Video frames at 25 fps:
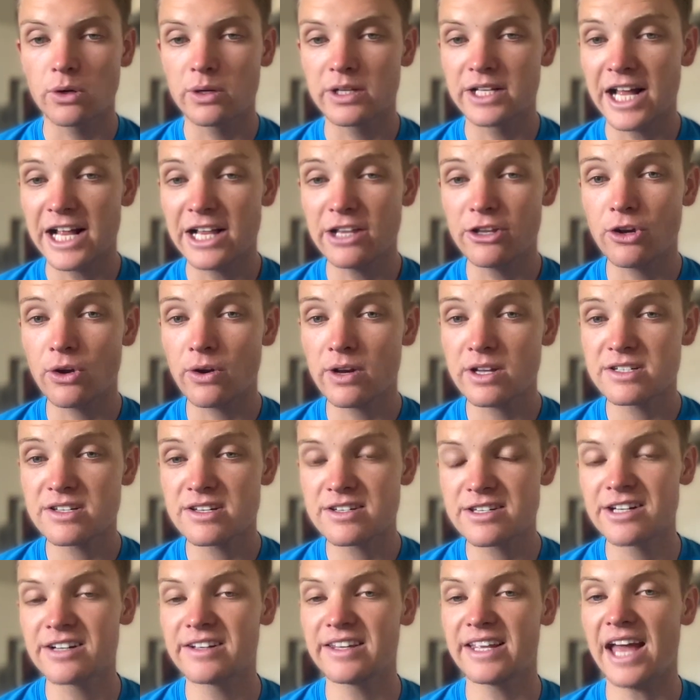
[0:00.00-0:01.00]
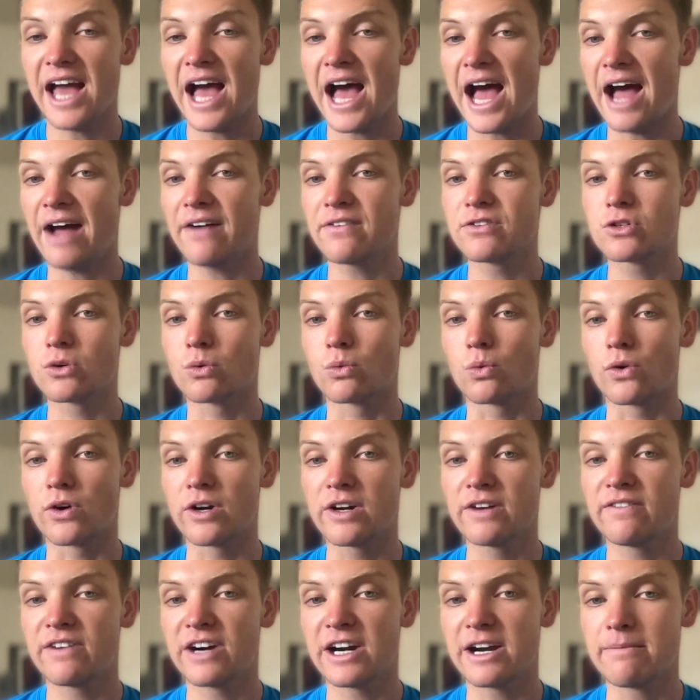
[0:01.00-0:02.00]
again, you don't necessarily have to
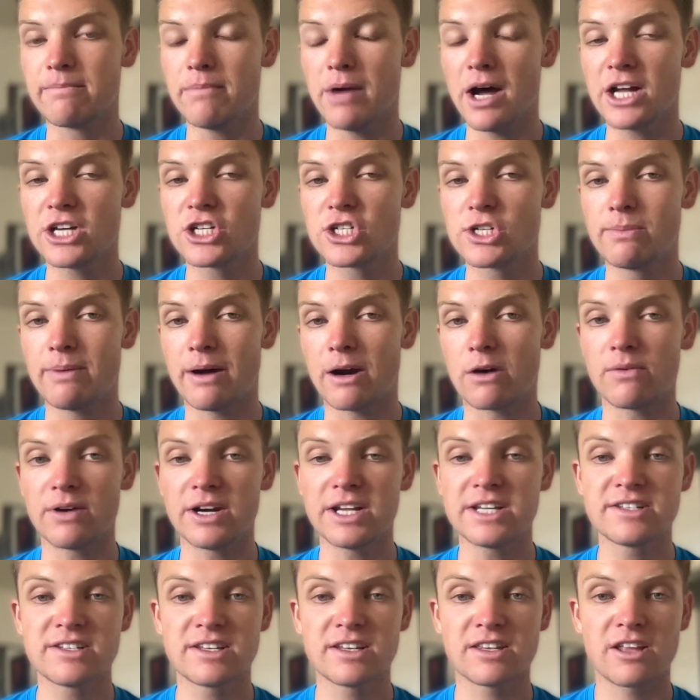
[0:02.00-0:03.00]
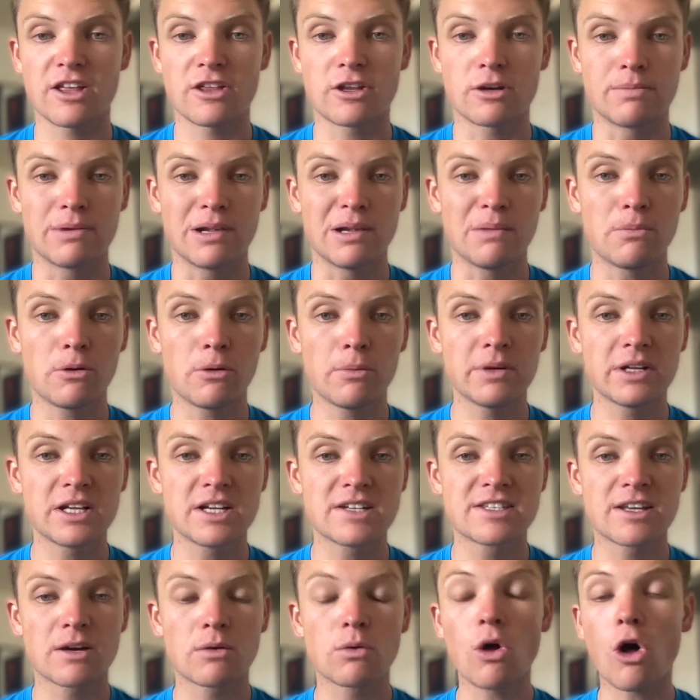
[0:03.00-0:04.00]
worry very much about racing the other people,
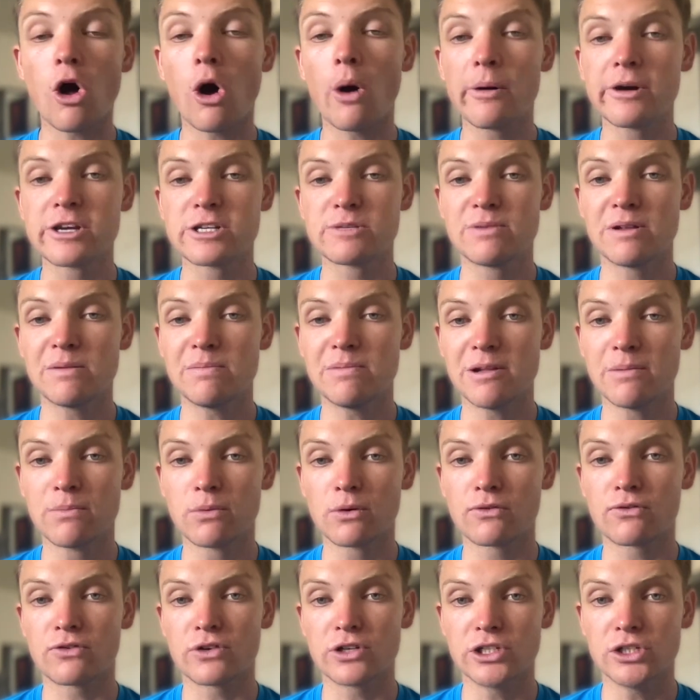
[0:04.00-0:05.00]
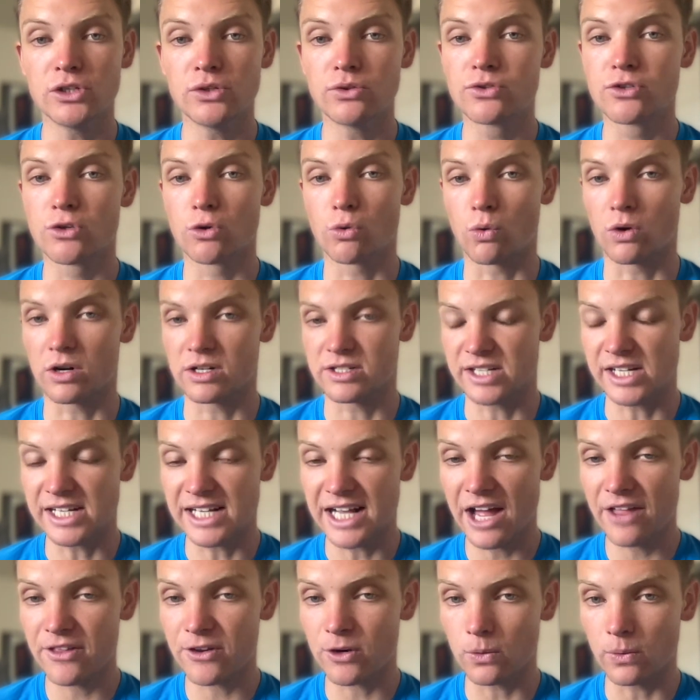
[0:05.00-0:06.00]
because there will always be people for you to work
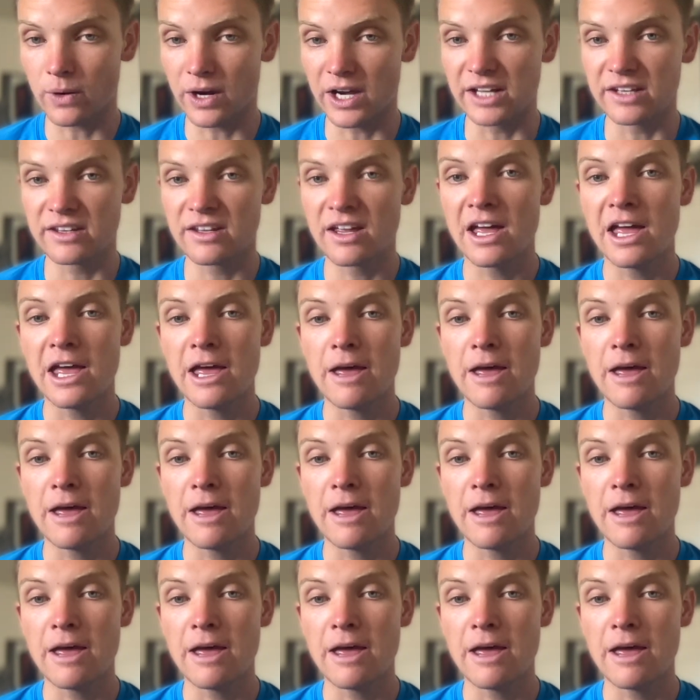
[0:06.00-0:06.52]
together with,